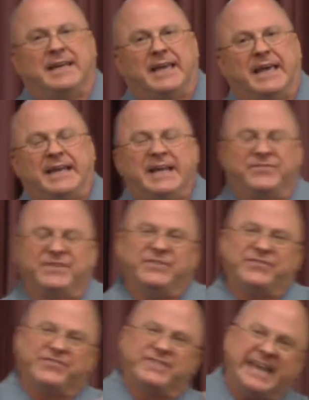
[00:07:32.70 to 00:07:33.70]
And as these
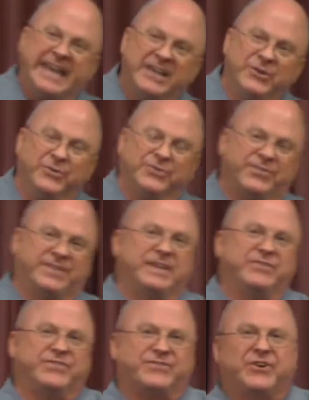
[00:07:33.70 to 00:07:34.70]
scandals
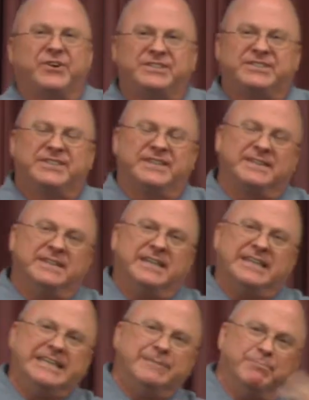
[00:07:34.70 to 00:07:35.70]
then start to
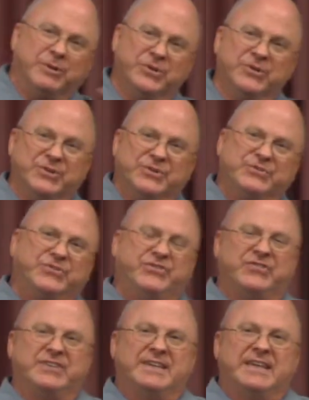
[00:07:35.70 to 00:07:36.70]

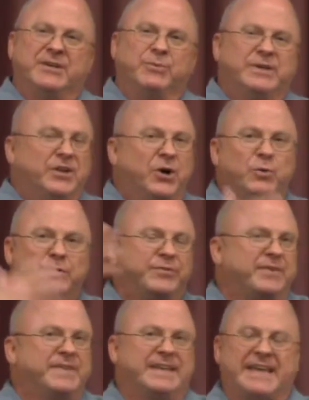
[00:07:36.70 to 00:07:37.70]
emerge, we know what was
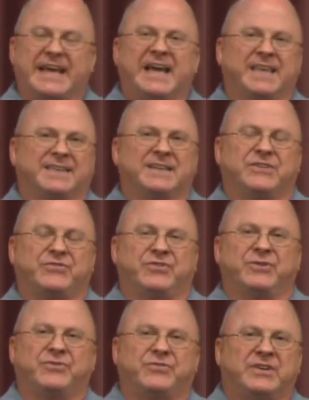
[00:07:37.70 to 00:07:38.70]
in the Catholic
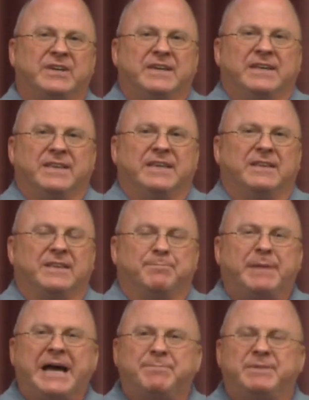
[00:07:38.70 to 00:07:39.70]
Church. The
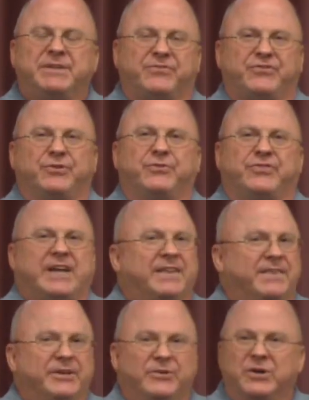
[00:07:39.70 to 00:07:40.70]
Baptist Church had
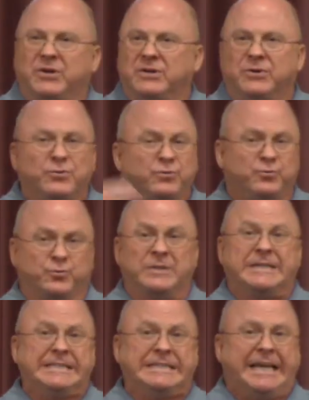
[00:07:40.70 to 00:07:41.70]
their own
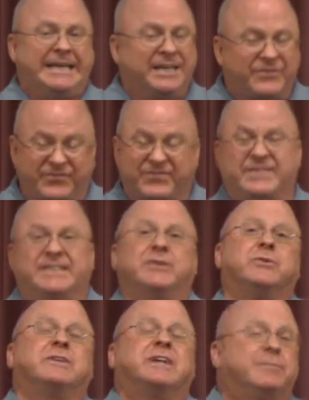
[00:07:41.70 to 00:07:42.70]
run, and it's
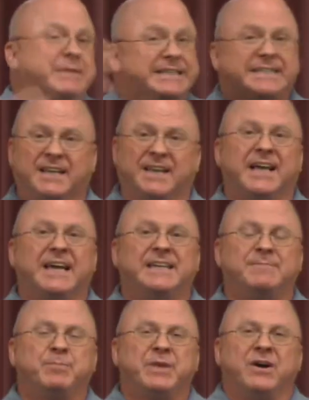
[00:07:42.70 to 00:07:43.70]
still coming to
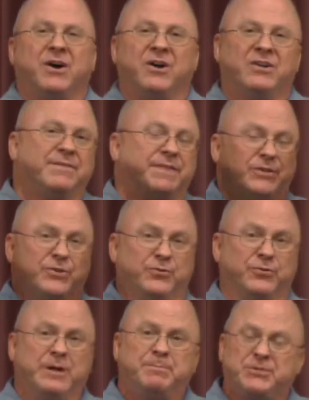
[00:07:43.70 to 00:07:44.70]
light. All of the
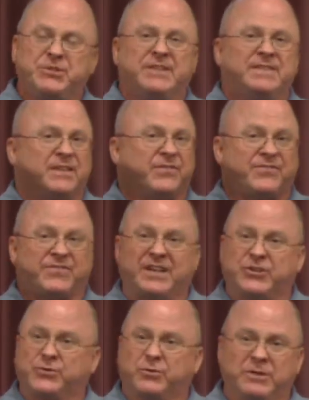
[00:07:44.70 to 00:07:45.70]
corruption, the
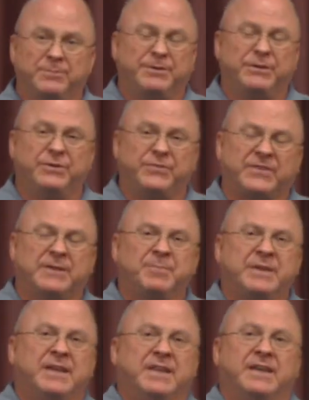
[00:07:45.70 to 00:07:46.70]
sexual abuse,
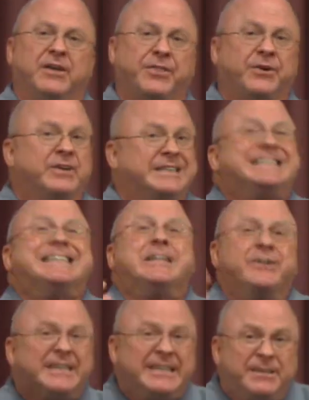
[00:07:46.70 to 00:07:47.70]
the
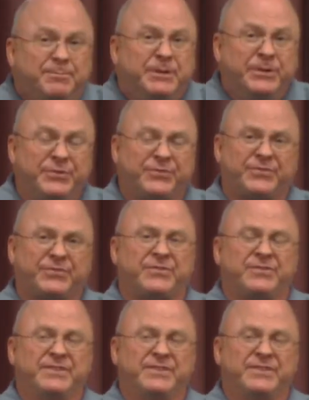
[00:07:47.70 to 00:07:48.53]
authoritarian abuse.